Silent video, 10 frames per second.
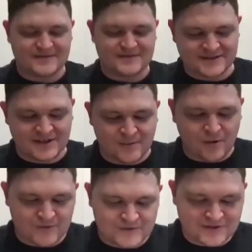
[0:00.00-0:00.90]
sent them
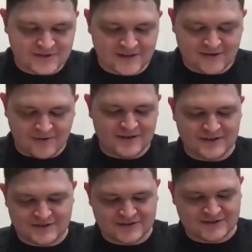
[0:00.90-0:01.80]
over to you. I wanted
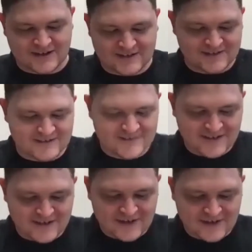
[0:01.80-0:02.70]
to just kind of,
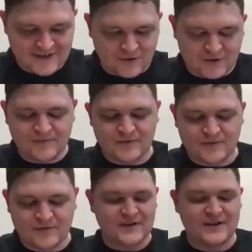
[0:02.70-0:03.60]

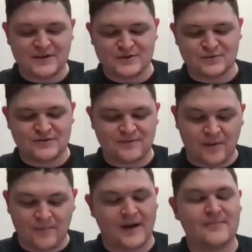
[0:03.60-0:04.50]
you've been in the industry.
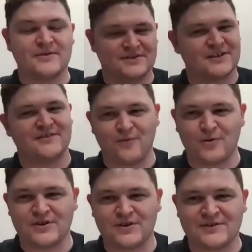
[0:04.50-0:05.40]
I'm going to say
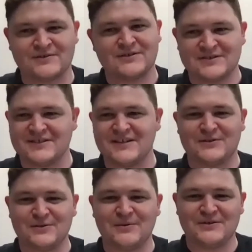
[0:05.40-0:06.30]
40 years. You could say
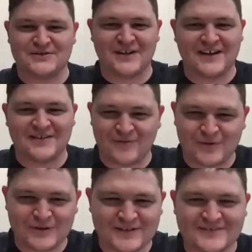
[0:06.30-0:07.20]
2 months shy of
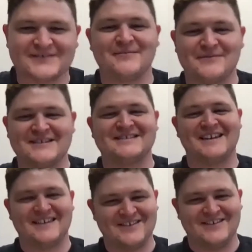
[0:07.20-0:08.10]
40 years. I'm going to
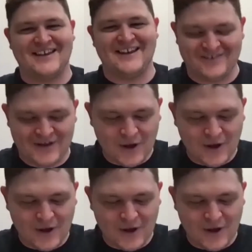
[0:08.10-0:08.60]
say you're there